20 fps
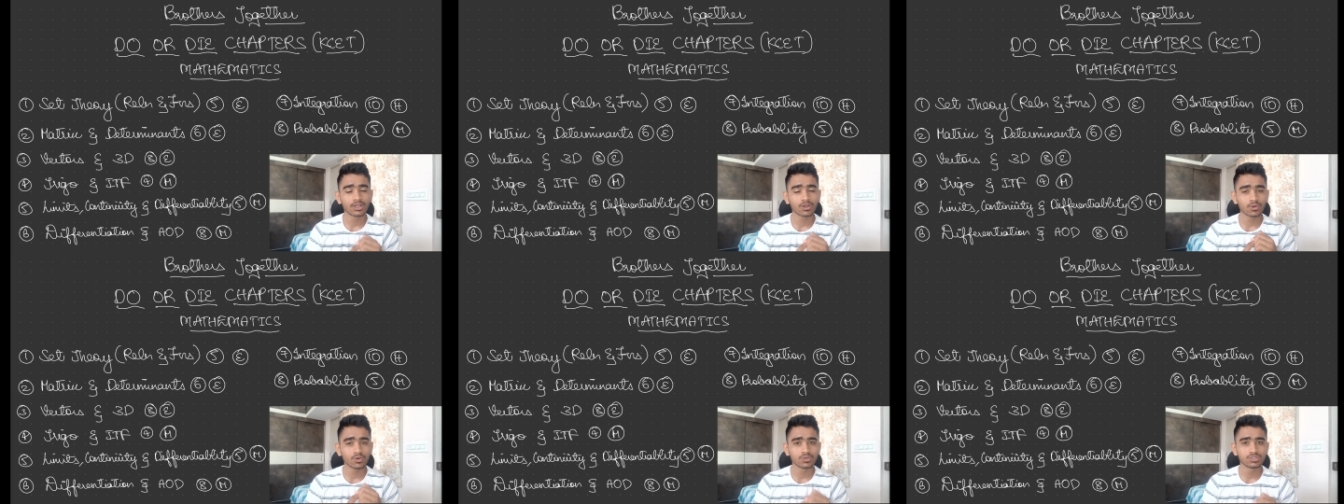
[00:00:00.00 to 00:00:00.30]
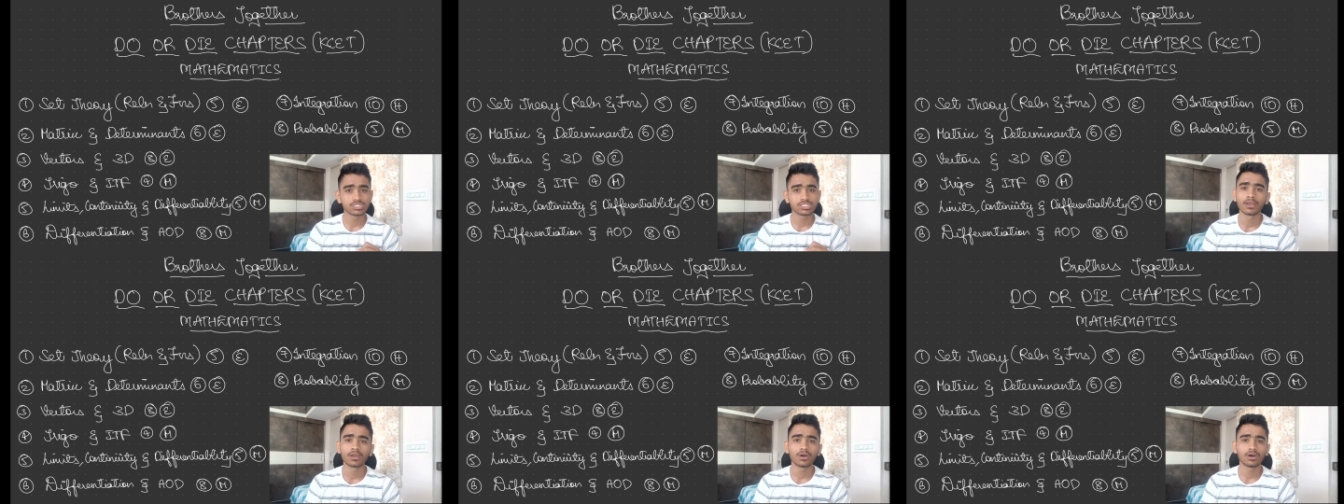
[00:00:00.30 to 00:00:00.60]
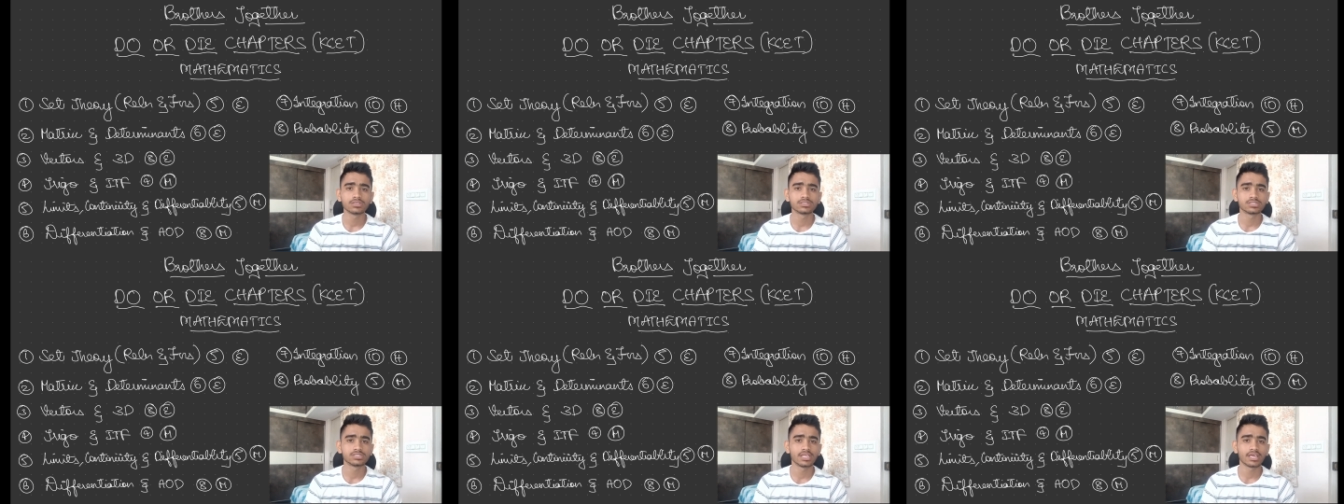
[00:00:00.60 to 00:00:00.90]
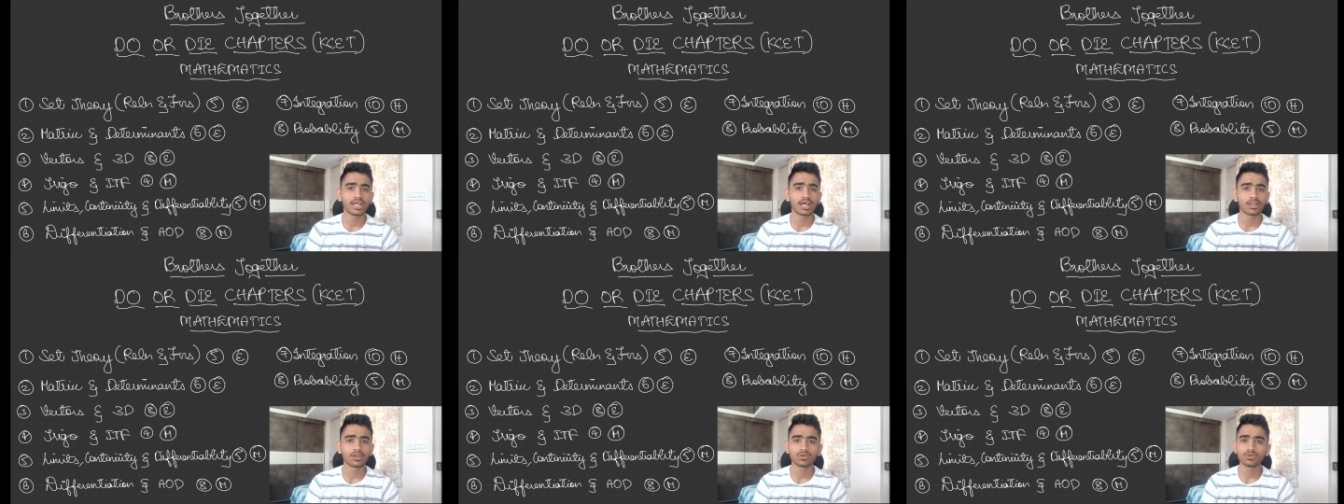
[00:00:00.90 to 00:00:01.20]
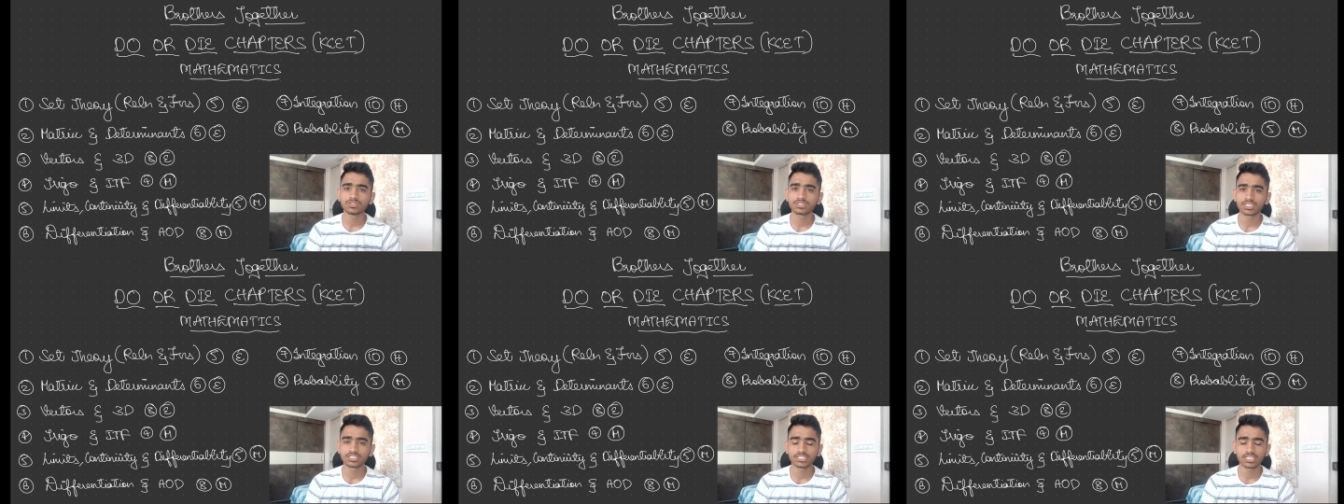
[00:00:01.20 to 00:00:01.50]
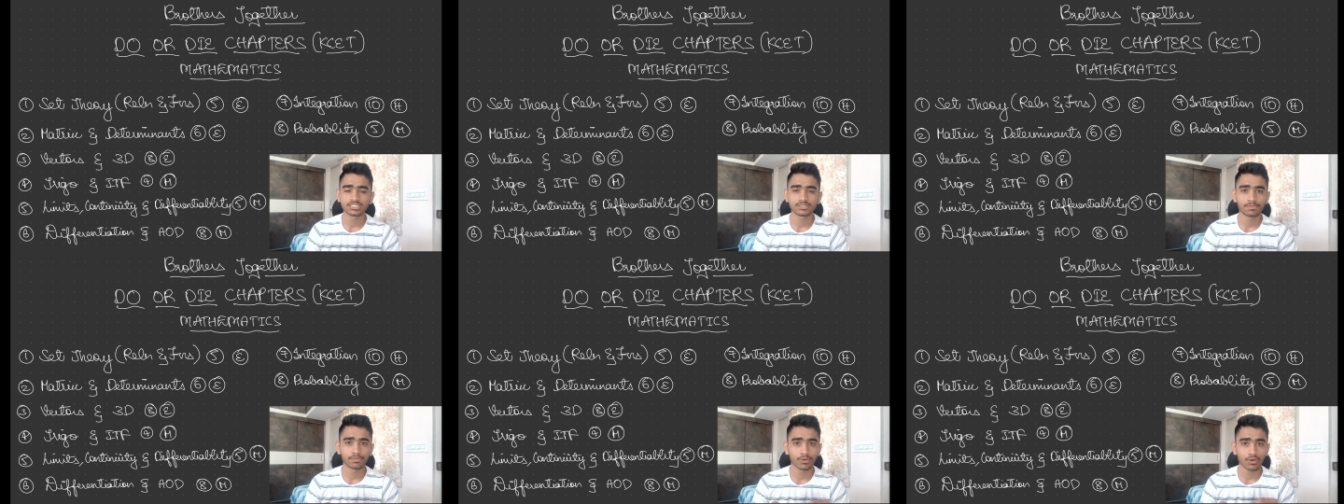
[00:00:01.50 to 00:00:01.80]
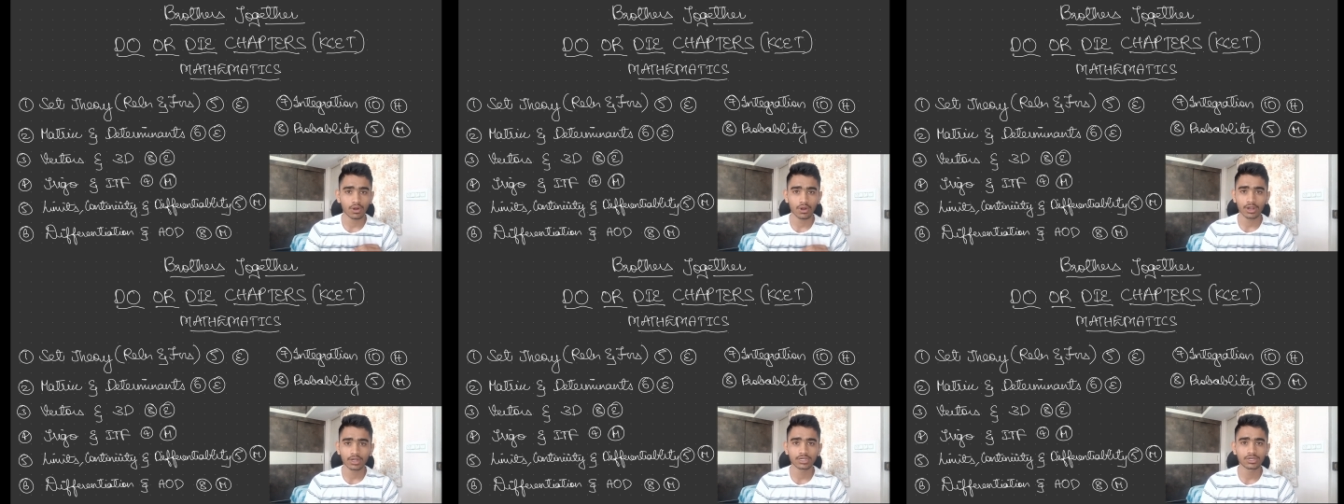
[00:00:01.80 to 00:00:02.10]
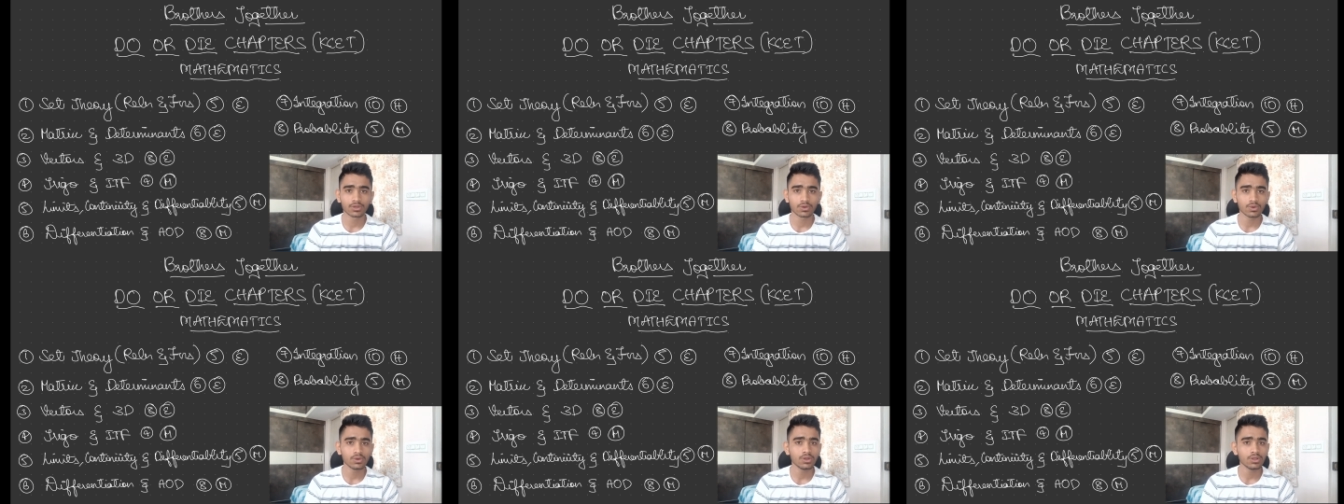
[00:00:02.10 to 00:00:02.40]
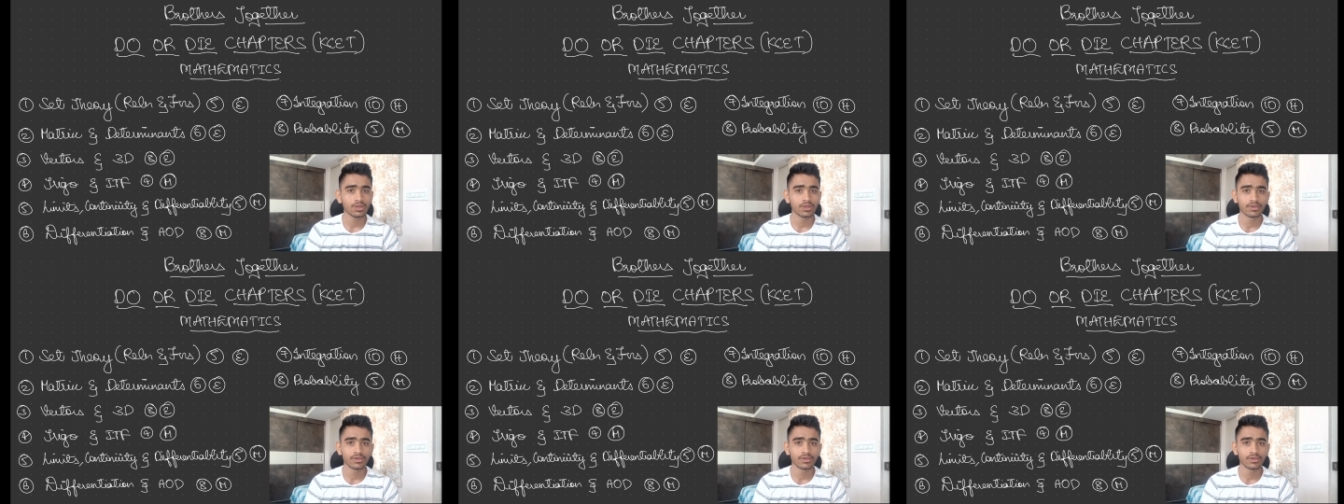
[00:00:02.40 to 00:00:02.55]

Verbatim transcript: rules because there are rules such as product rule